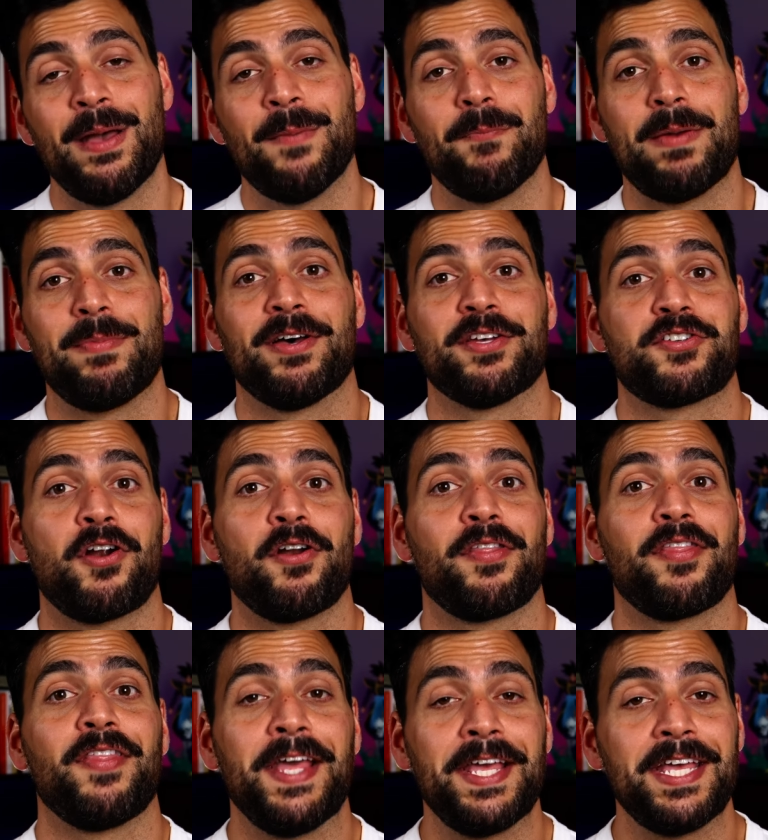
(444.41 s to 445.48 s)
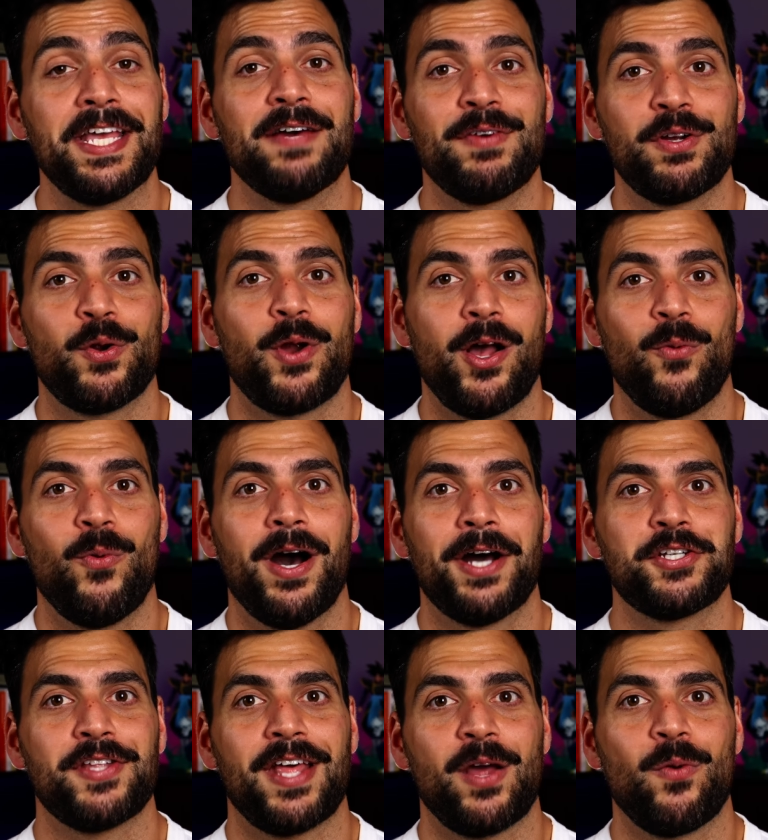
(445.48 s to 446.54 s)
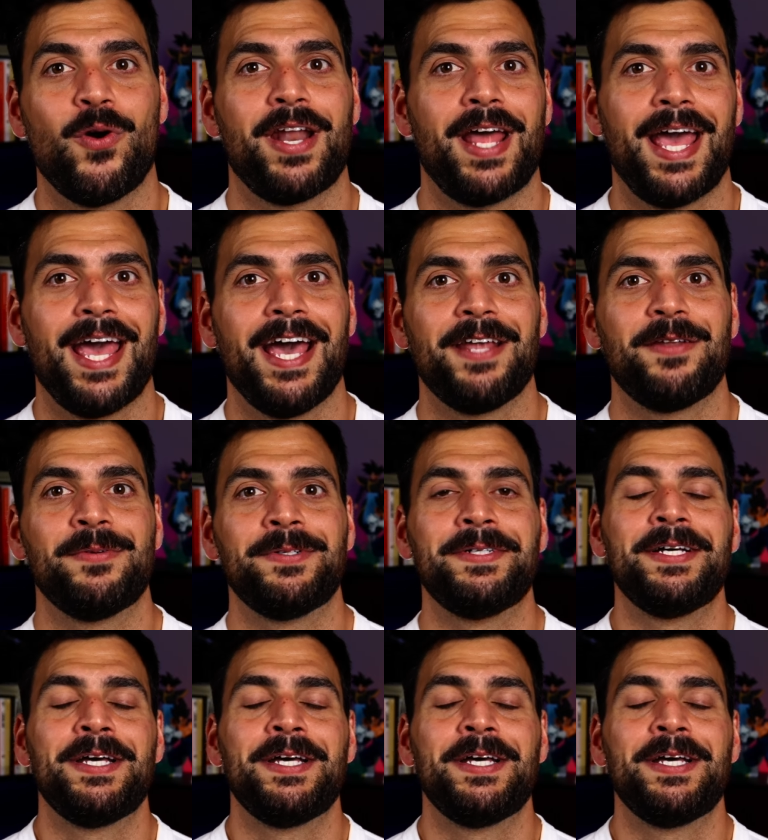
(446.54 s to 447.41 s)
maybe I'll start thinking of a Grail watch that I want to add.